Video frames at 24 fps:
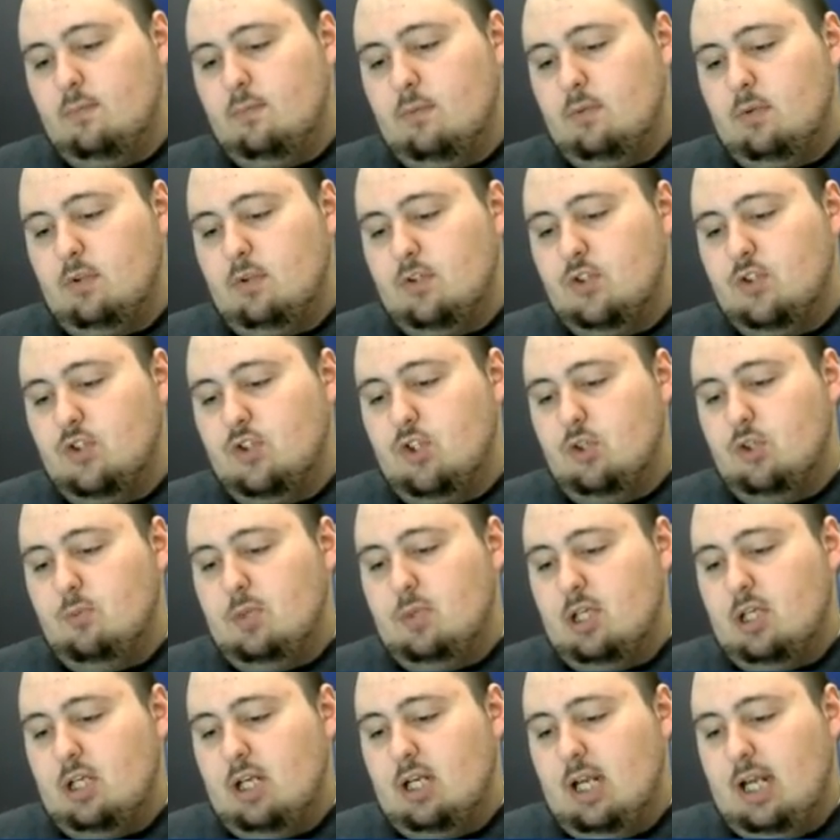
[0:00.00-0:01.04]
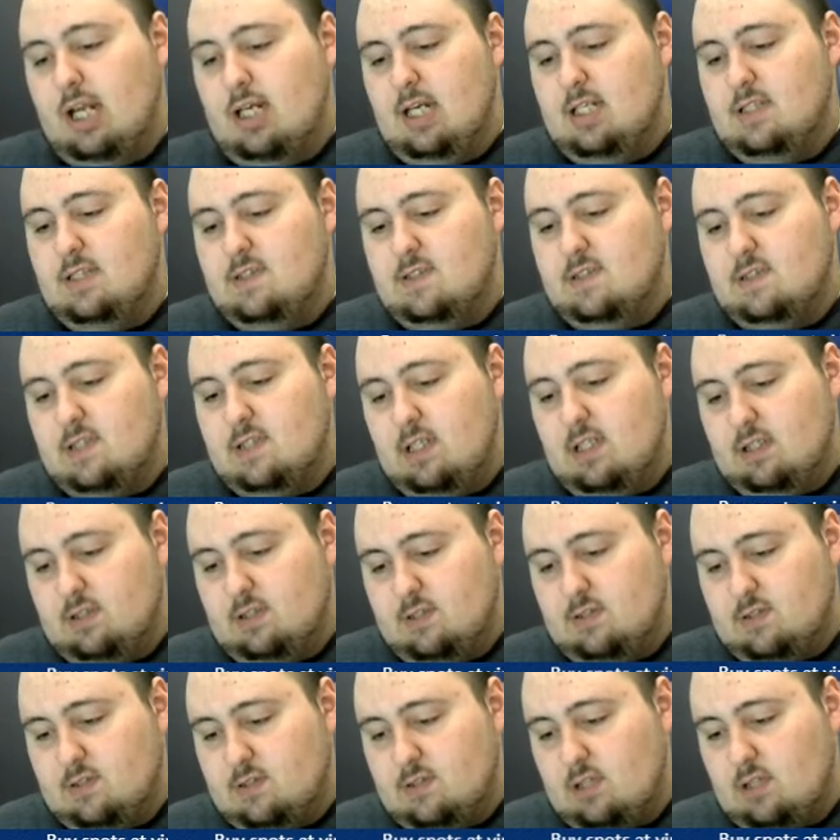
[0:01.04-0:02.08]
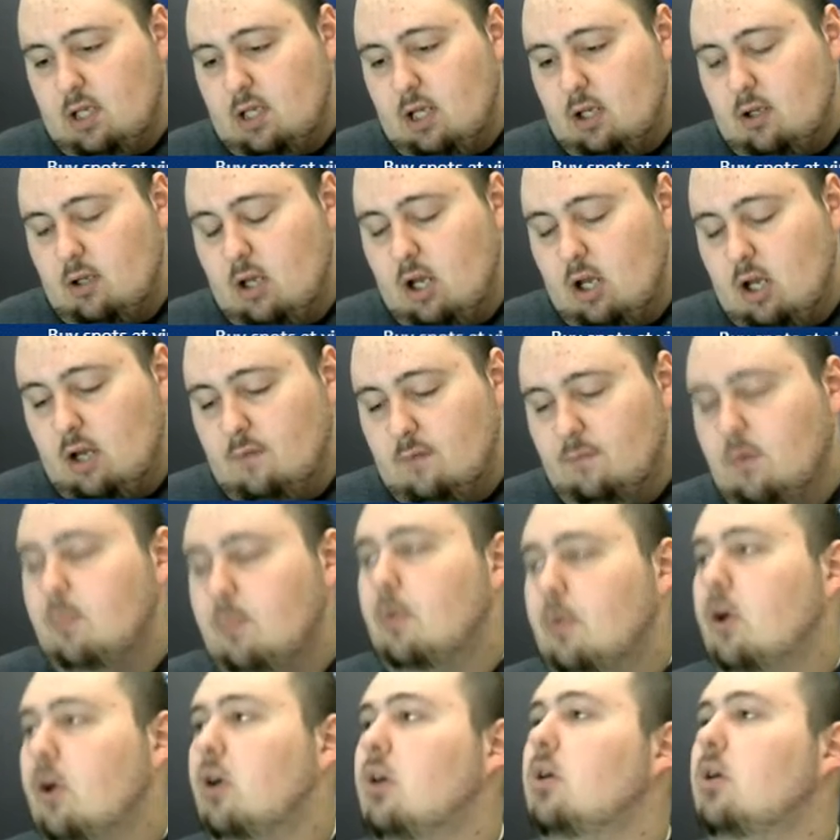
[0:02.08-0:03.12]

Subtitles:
should be an 86 football.